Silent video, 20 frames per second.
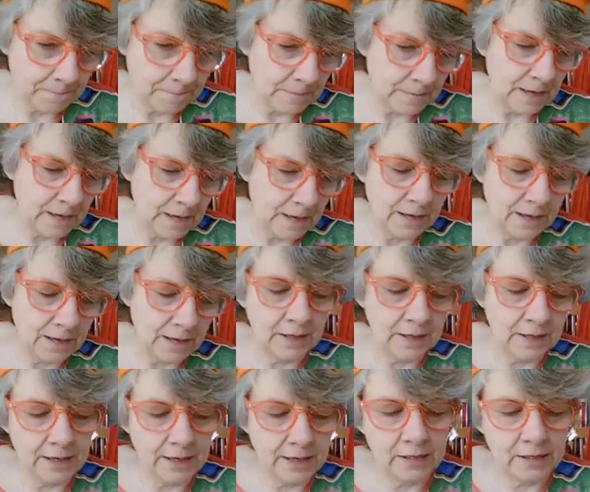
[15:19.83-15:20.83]
and you get your
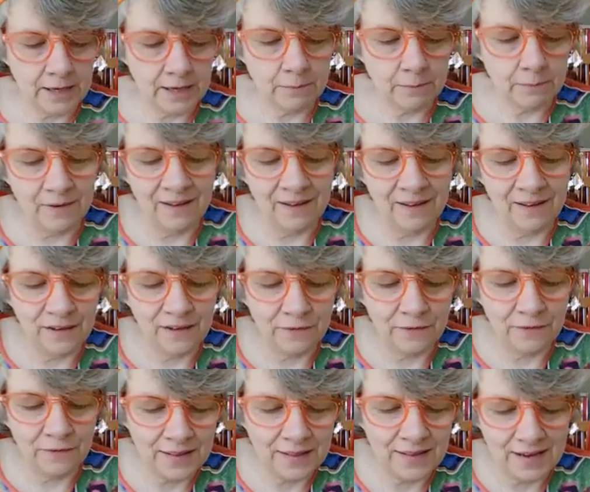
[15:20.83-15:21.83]
tape, and you
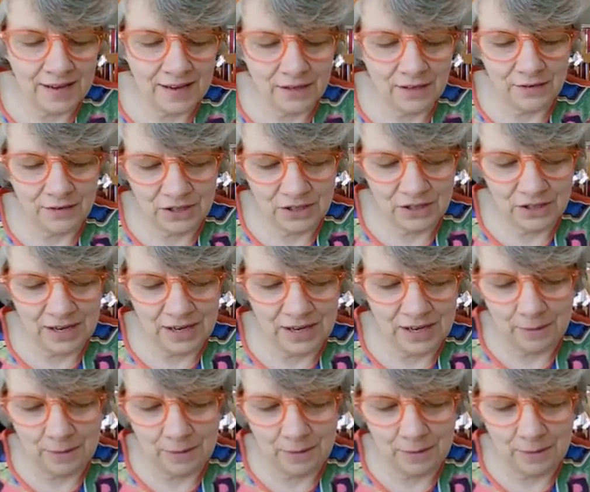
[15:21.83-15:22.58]
find the end of your tape.